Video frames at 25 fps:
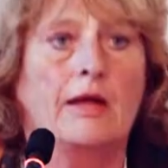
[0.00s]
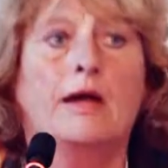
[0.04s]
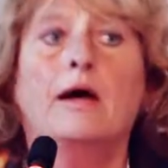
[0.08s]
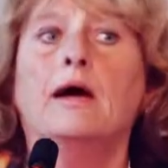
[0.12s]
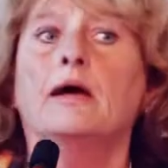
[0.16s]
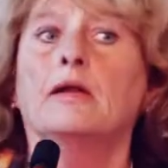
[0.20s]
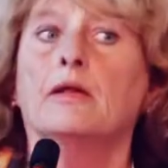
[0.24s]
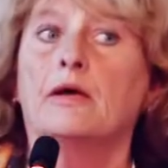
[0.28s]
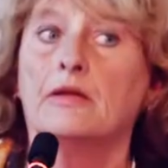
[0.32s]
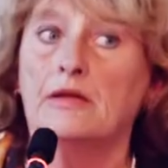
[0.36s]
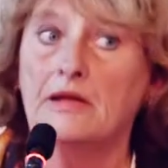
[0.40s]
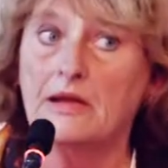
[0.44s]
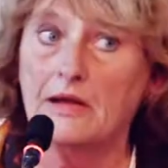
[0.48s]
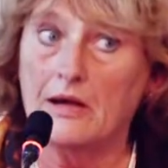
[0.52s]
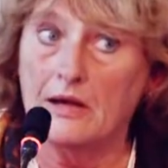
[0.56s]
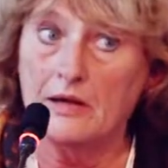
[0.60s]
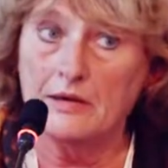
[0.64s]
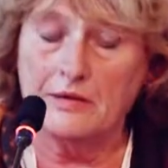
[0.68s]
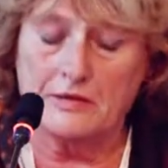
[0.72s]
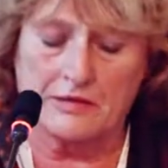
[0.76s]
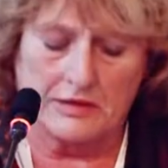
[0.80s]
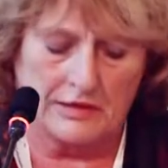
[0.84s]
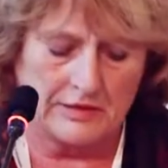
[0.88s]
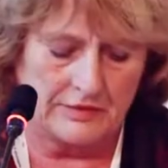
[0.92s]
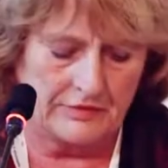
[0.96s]
And on the
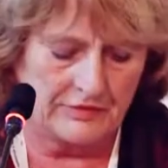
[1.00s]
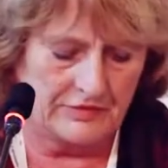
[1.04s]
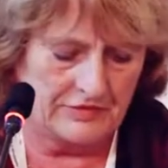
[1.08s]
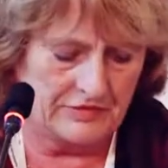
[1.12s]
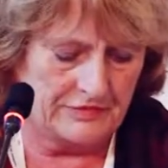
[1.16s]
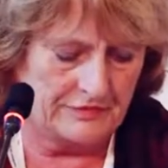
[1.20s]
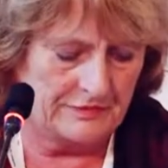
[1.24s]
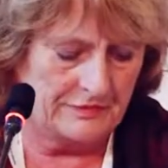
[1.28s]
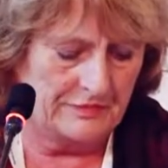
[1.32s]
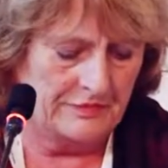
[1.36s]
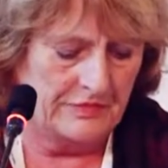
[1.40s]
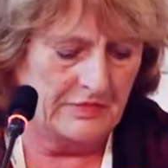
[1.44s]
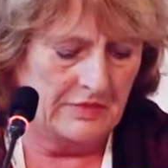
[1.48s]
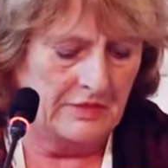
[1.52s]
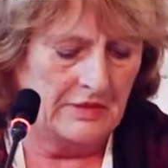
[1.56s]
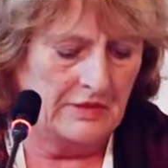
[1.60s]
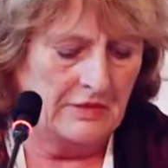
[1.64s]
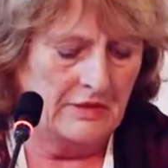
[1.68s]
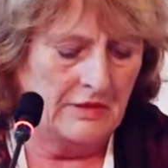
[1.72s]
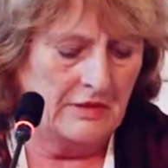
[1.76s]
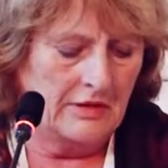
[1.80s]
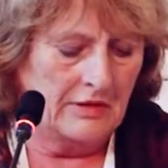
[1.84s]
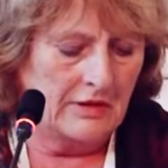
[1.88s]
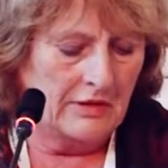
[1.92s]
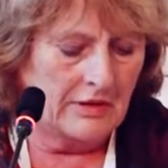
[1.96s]
other hand,
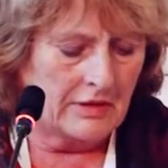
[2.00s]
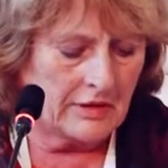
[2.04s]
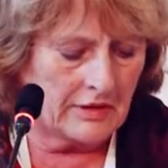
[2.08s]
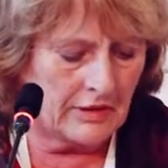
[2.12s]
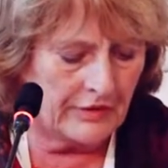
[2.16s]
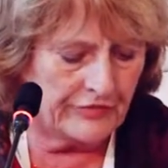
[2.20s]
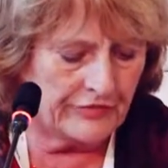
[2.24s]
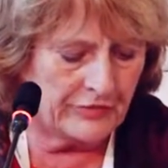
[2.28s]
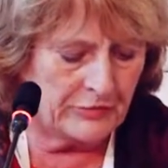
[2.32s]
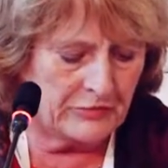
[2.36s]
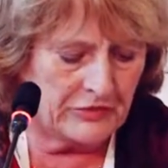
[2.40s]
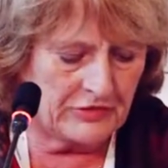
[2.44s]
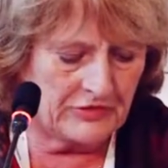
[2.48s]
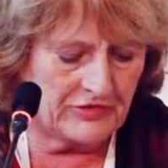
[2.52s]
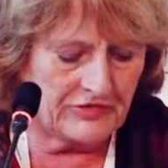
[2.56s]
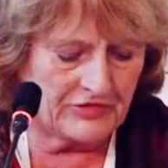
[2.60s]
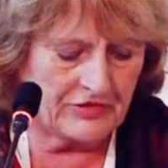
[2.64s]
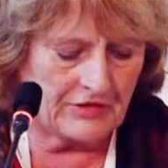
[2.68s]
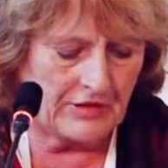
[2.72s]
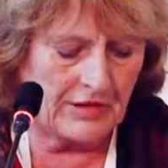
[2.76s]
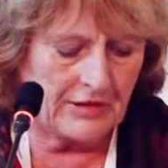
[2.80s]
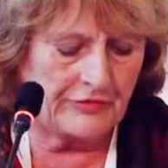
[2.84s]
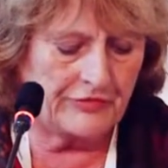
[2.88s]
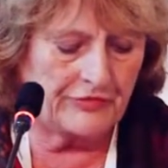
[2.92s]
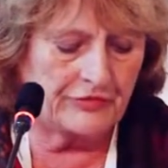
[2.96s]
governments
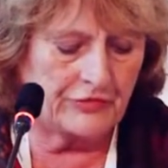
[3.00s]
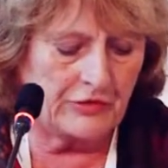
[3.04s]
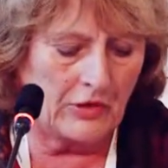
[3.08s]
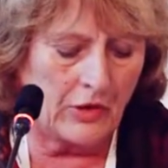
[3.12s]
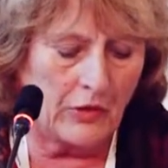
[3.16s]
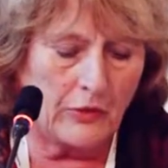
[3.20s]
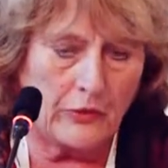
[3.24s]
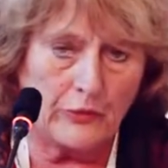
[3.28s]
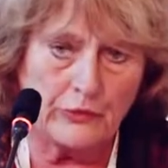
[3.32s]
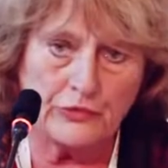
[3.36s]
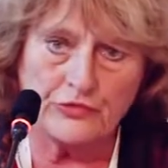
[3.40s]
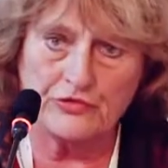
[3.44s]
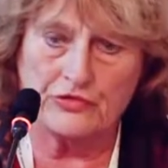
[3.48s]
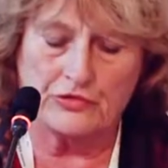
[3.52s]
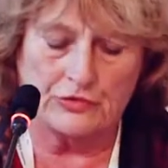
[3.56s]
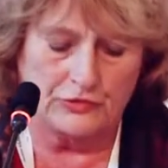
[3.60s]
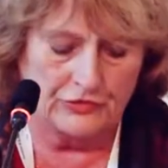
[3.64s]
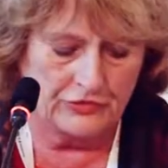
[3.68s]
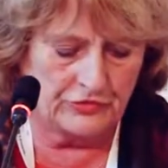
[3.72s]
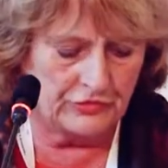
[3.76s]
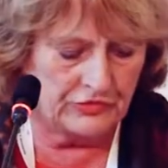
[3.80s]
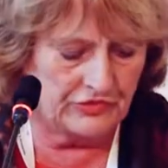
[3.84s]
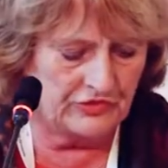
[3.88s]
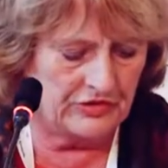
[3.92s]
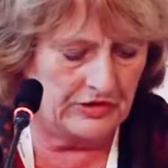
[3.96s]
have also
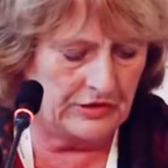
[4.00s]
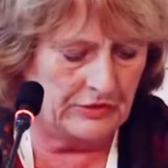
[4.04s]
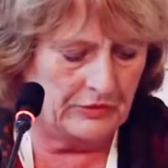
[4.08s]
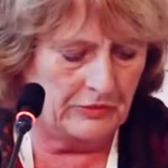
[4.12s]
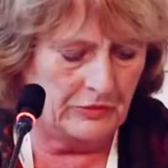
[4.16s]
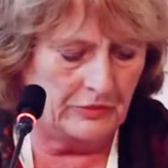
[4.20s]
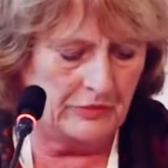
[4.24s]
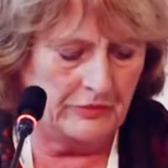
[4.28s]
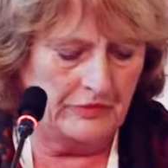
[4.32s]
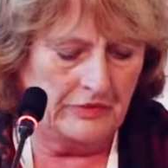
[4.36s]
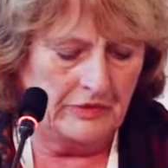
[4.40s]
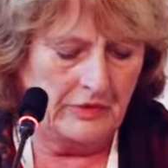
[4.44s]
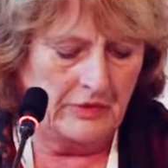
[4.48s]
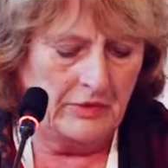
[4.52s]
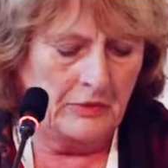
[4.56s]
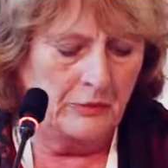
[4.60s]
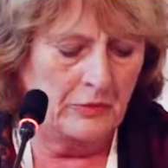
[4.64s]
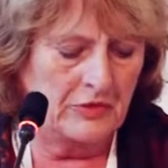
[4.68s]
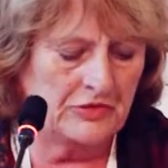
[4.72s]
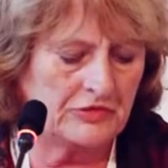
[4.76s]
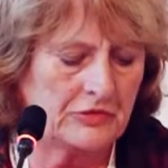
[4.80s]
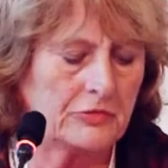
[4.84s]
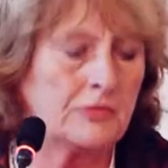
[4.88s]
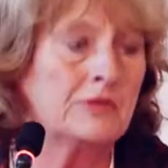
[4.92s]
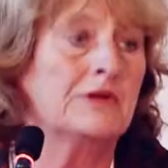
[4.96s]
to deal
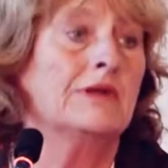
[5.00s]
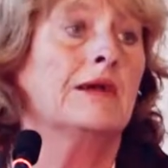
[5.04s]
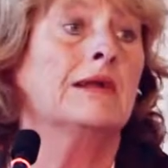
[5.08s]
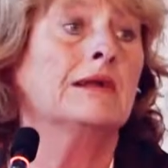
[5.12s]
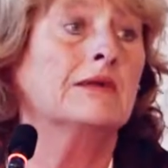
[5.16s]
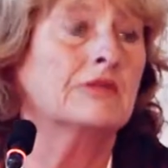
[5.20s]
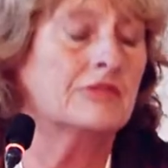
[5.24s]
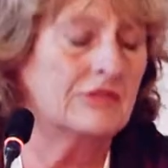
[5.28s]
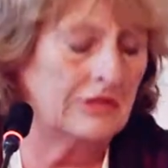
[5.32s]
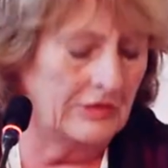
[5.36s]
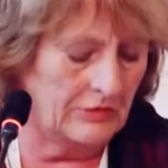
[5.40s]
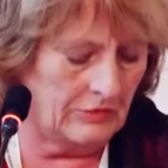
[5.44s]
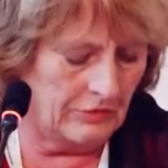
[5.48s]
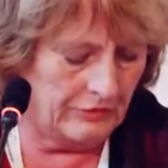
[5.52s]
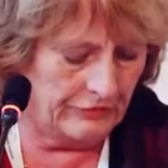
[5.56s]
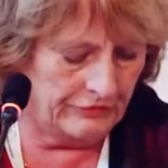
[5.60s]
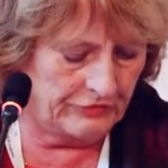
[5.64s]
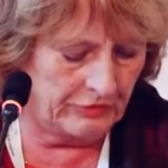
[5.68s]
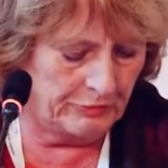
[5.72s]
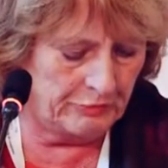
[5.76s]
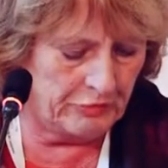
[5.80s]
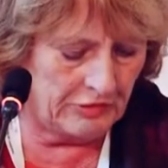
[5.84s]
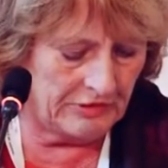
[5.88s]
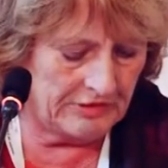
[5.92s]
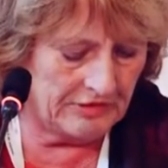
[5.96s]
with the reality of
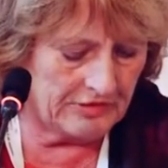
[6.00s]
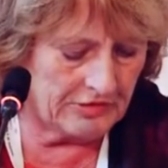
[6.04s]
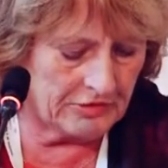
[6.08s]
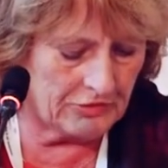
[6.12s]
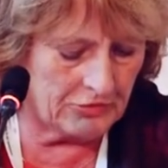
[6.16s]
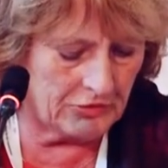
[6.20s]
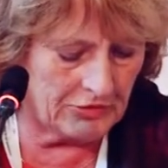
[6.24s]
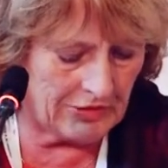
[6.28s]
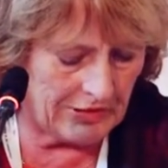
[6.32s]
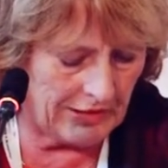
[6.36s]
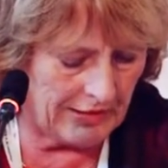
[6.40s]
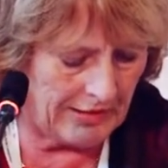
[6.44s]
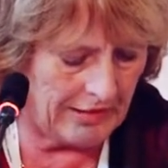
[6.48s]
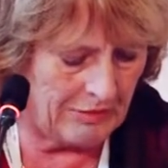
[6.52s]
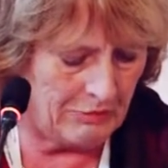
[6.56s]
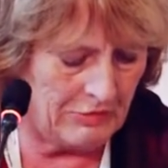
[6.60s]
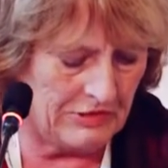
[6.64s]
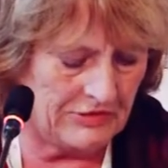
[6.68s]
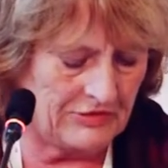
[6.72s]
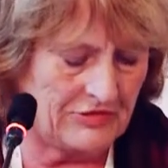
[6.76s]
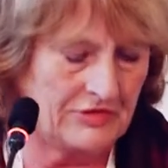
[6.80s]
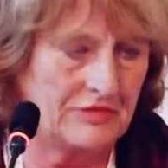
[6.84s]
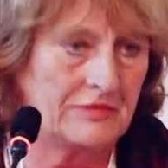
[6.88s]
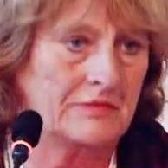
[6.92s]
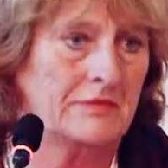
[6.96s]
the political
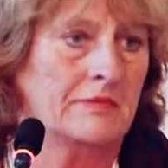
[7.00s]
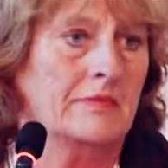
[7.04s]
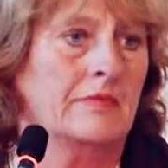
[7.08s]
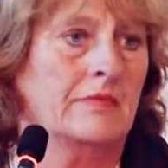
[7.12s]
climate.